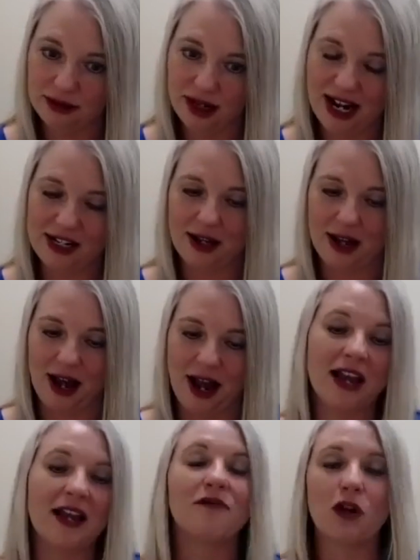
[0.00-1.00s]

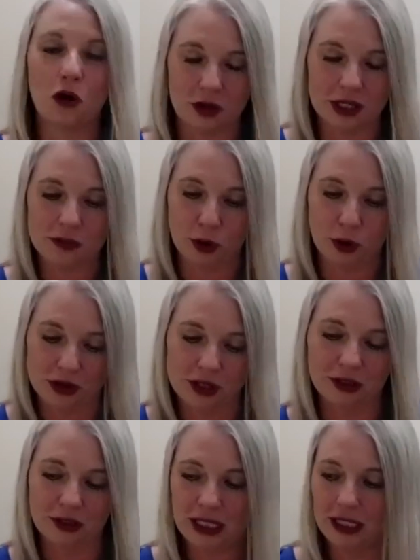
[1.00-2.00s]
I've noticed
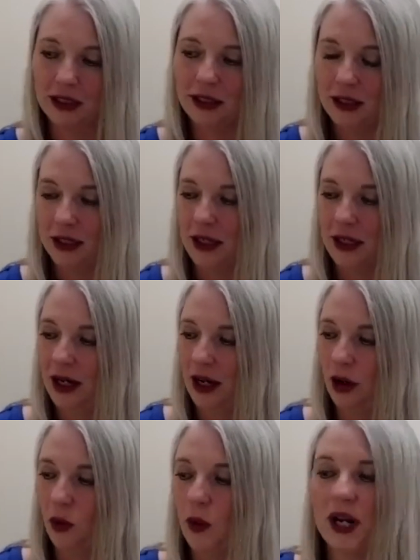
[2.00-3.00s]
personally
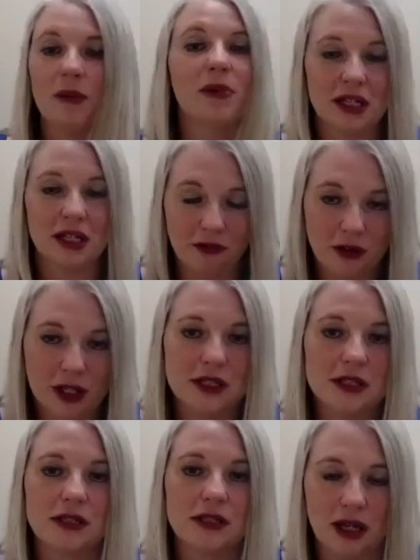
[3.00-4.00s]
what a big
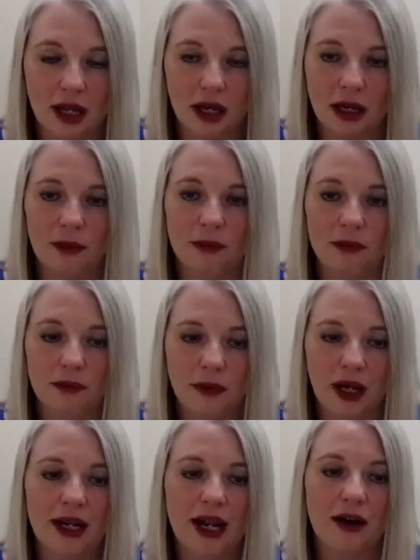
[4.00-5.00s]
difference
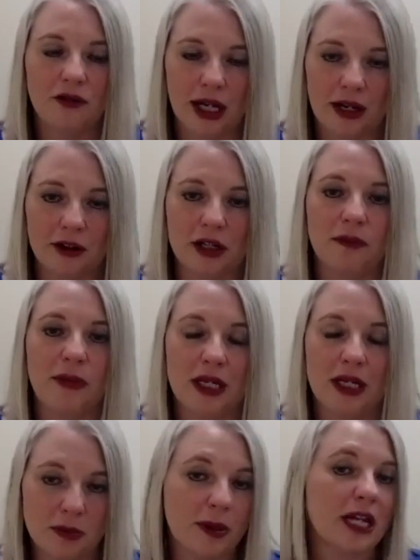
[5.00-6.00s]
a navigator can
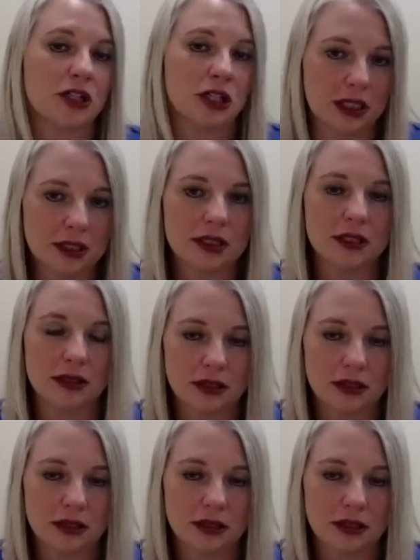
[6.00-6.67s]
mean to patients.